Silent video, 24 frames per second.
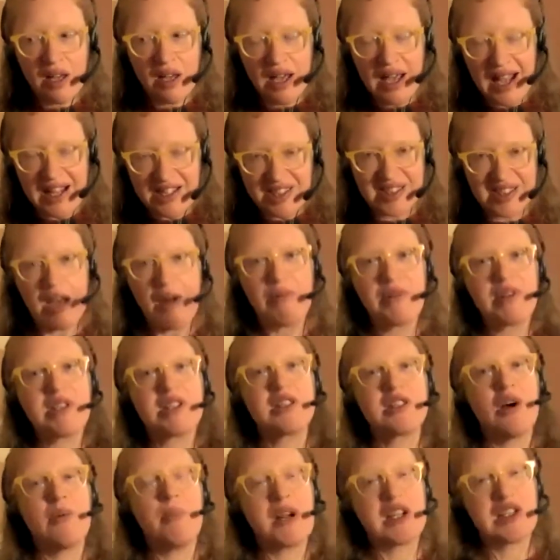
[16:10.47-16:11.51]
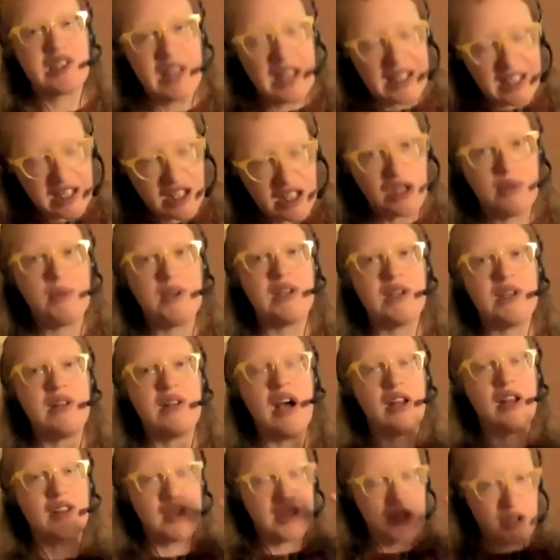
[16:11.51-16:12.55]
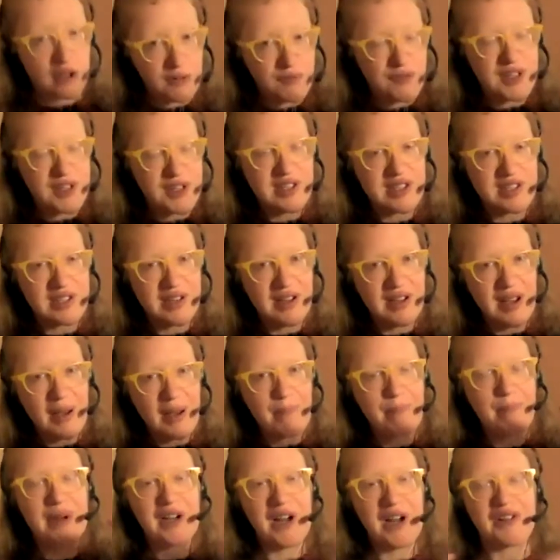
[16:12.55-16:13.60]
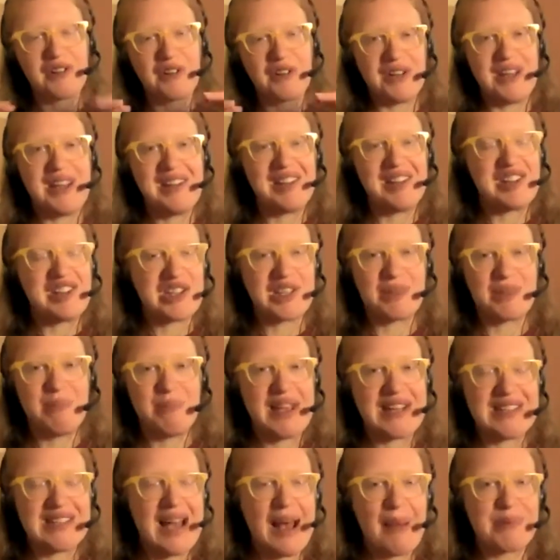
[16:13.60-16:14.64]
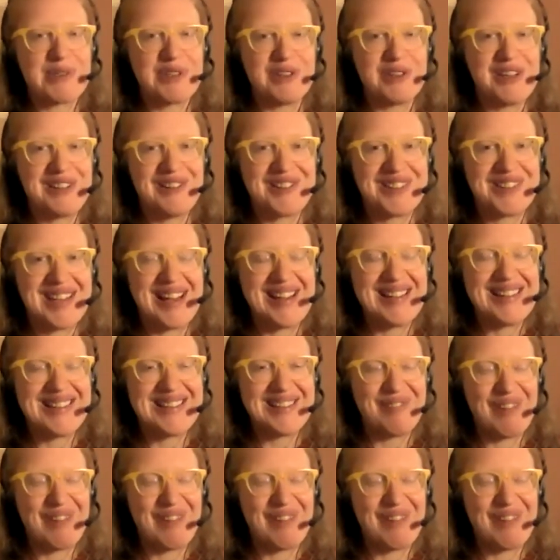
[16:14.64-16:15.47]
it sounds so much like a human on the surface, but underneath it just makes absolutely no sense.